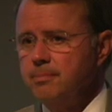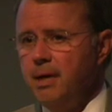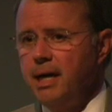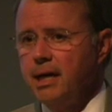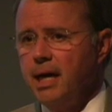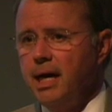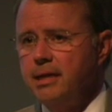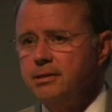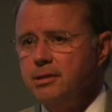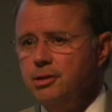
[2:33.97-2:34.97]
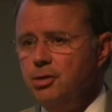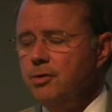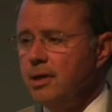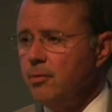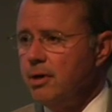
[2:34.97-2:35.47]
my guys knew
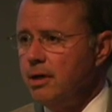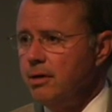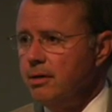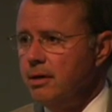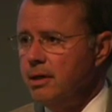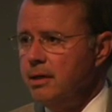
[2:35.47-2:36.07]
they were here.